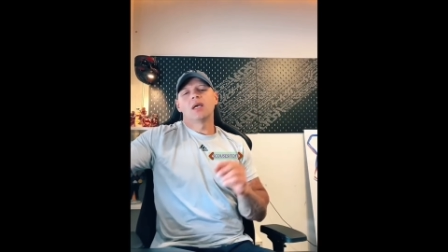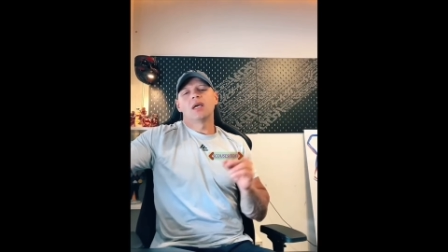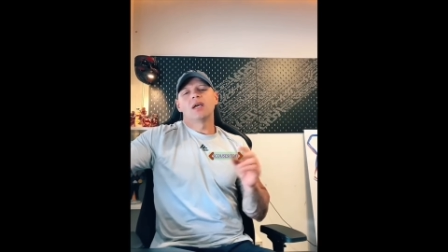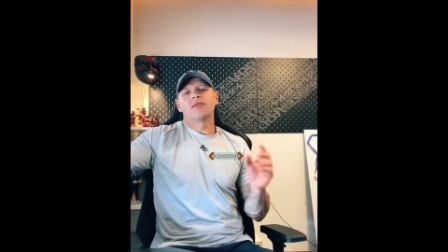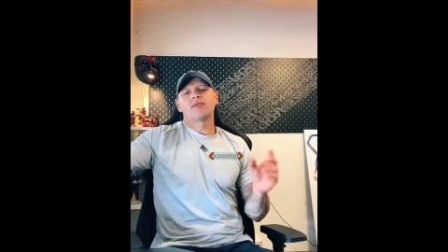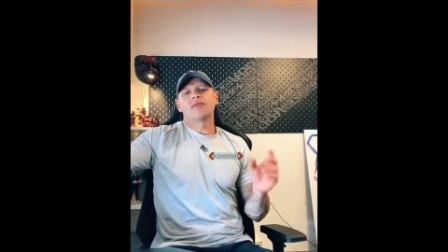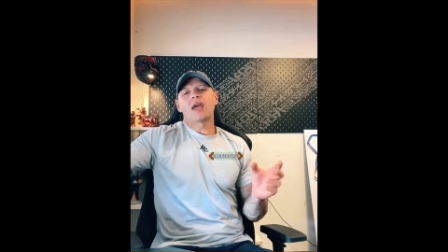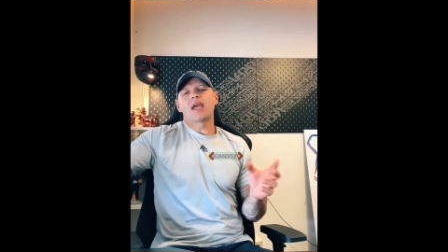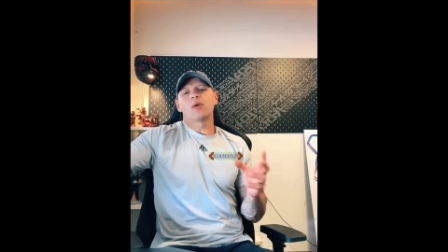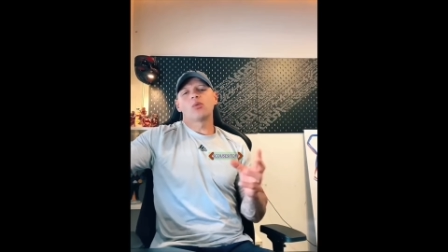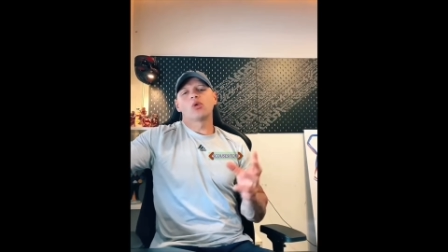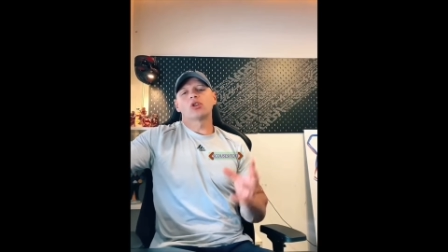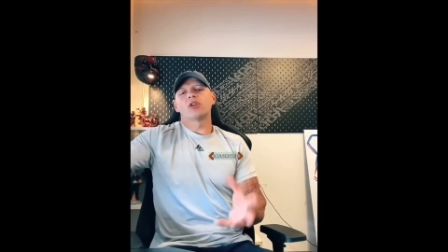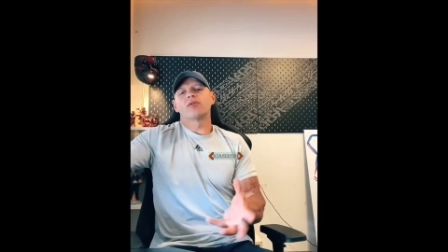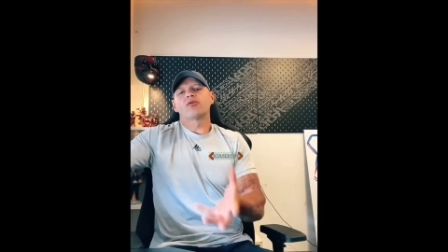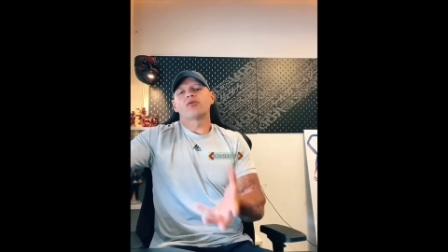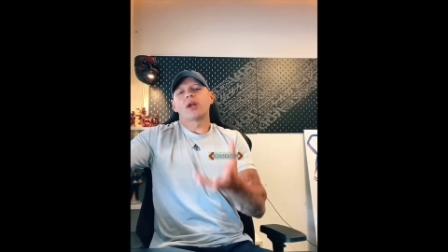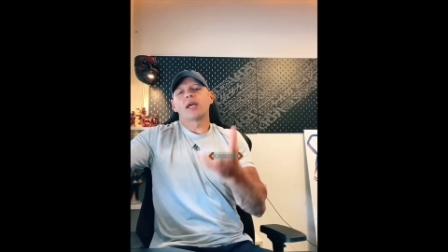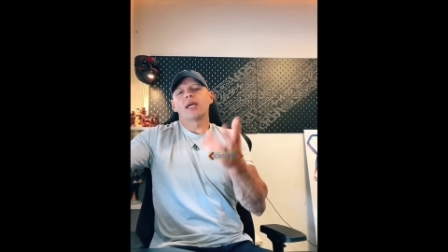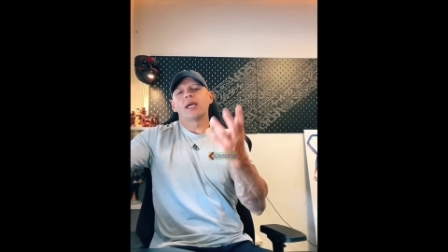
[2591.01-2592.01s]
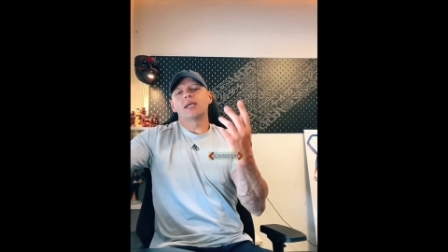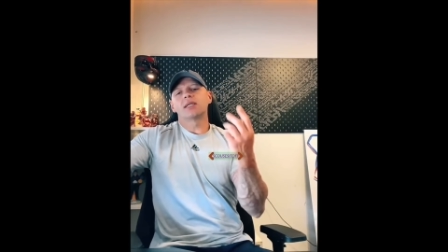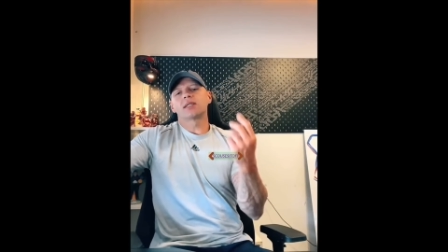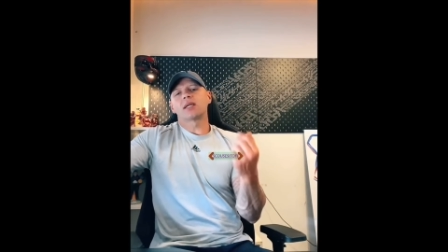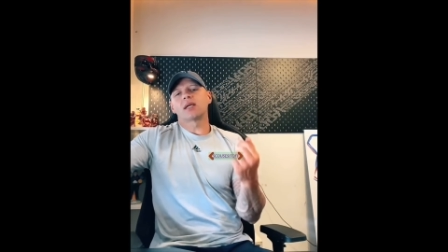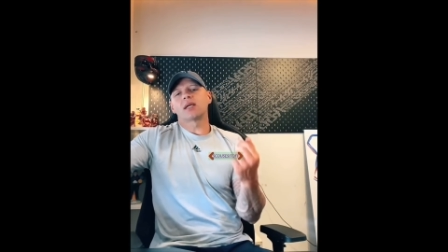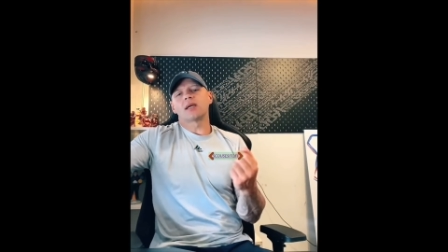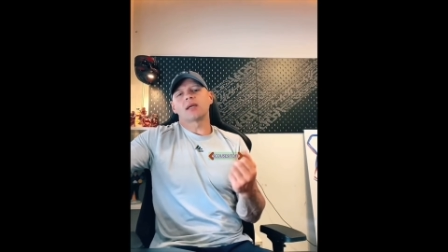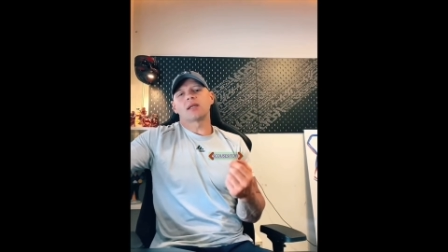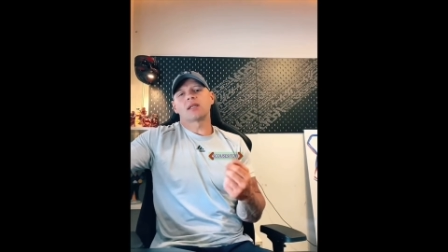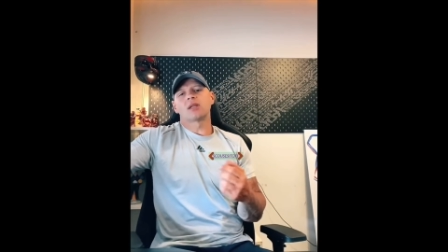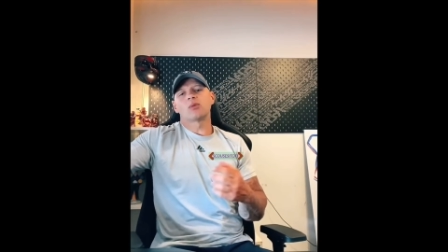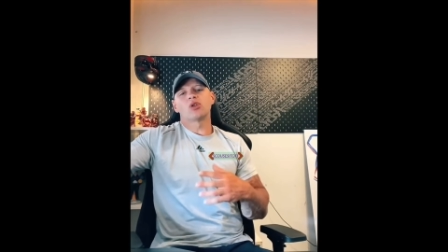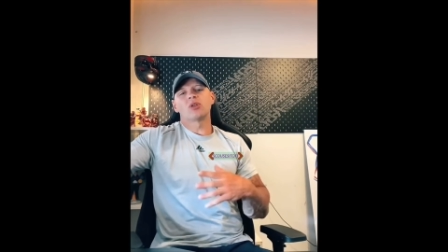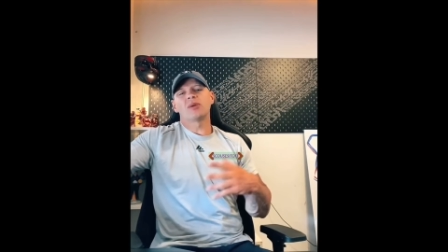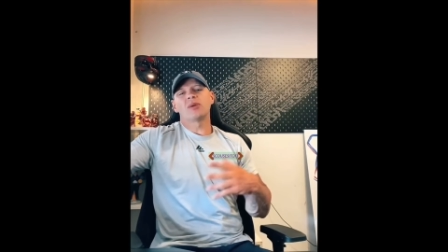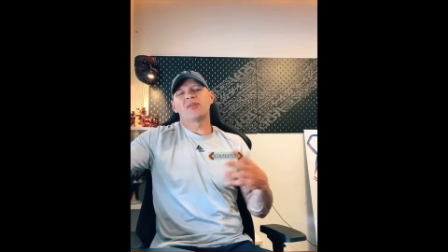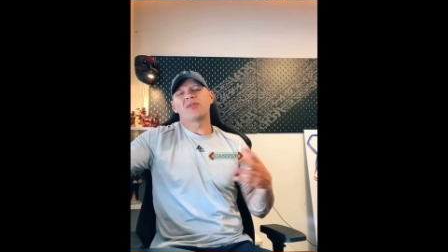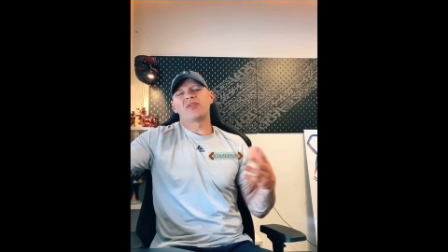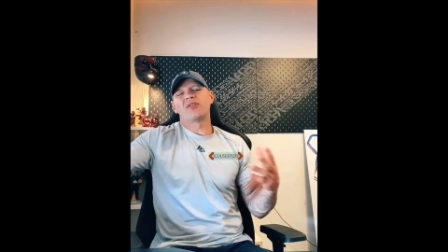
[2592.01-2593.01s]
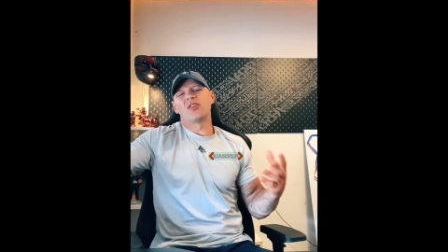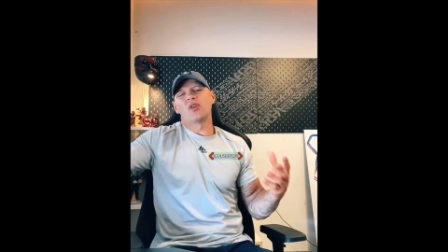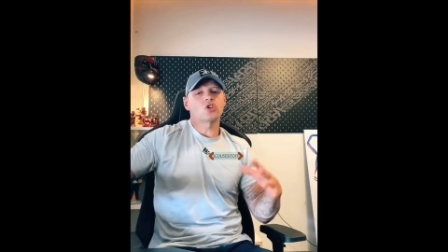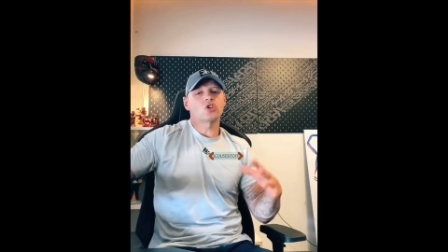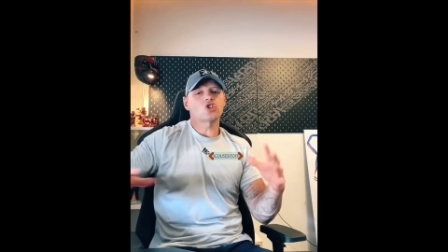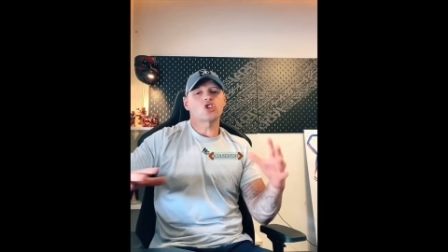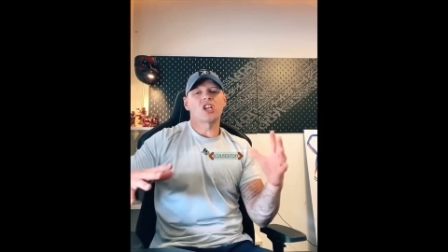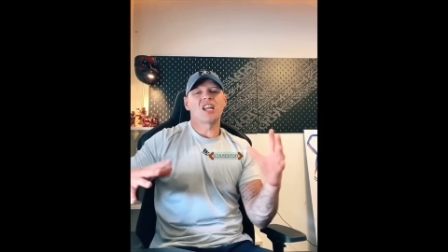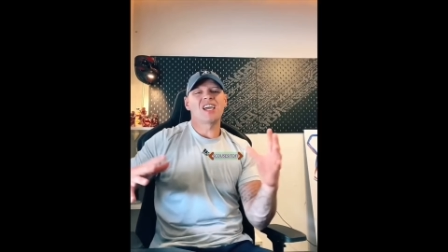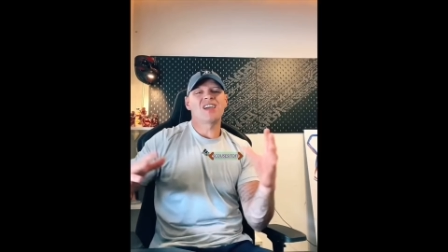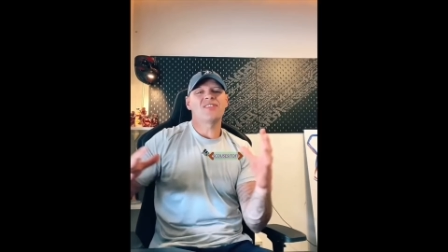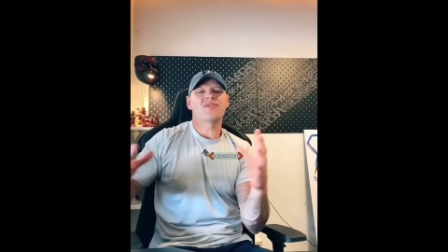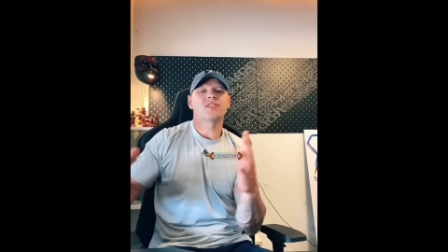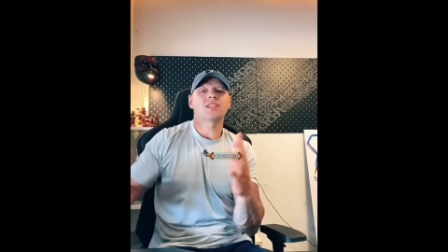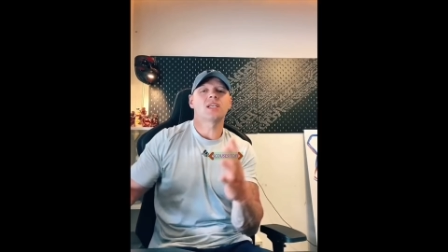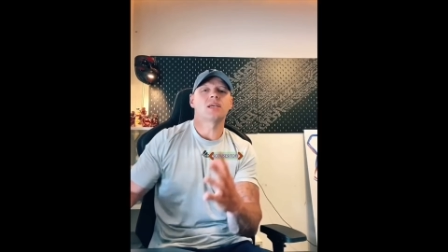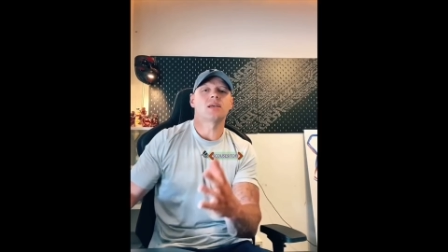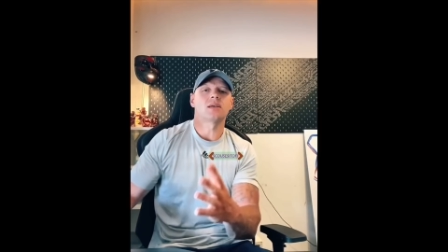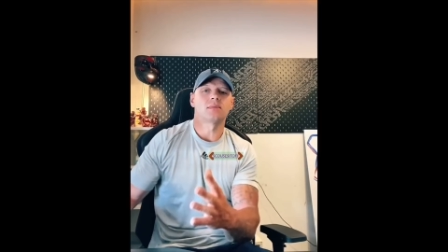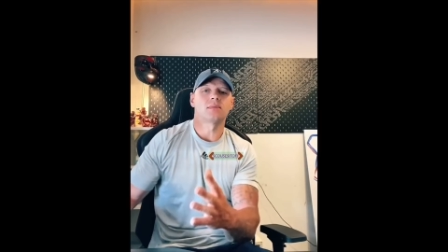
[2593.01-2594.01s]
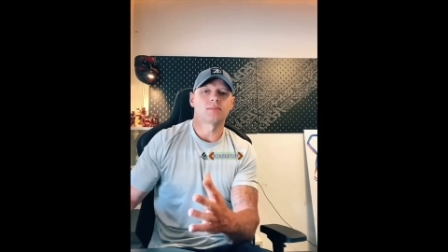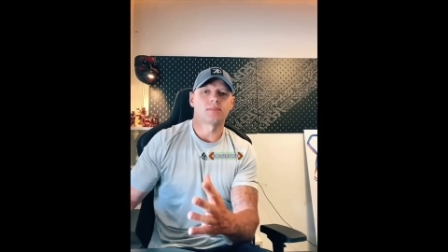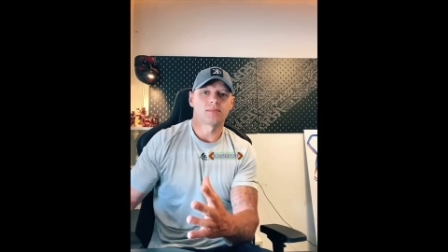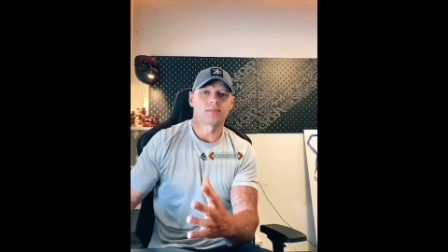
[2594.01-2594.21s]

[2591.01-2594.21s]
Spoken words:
If they would have raised it, they've just left it.